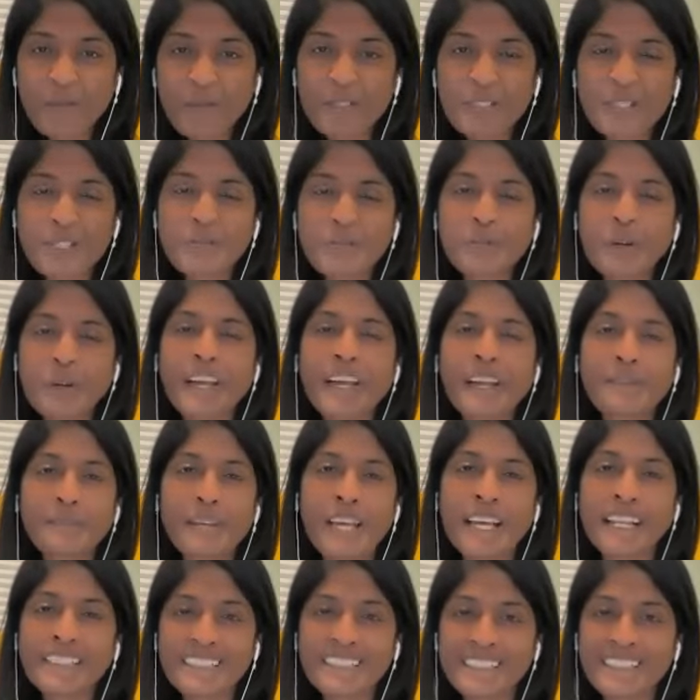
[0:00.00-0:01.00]
which is why I'm
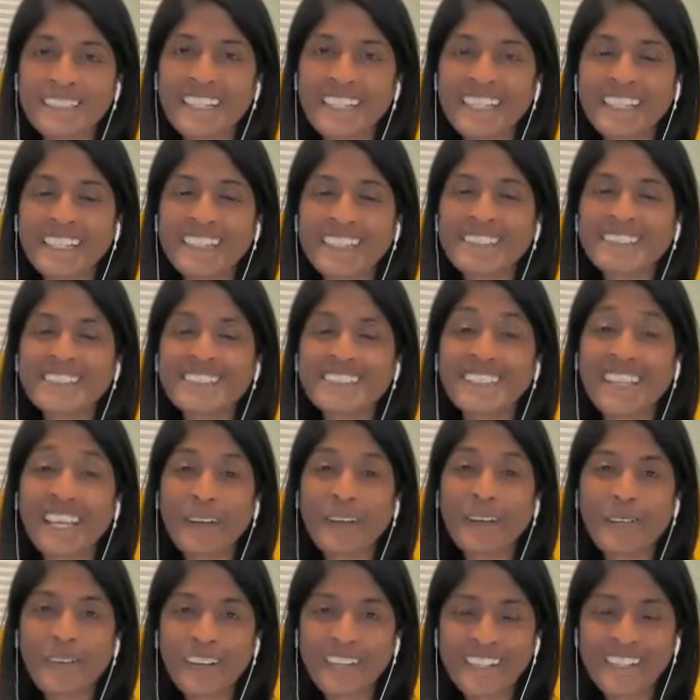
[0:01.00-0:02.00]
hesitating to say
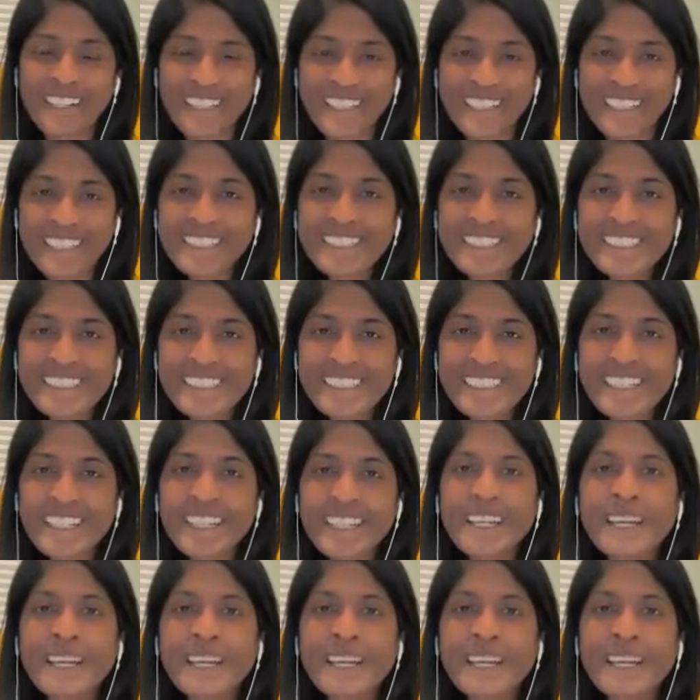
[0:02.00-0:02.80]
what it is.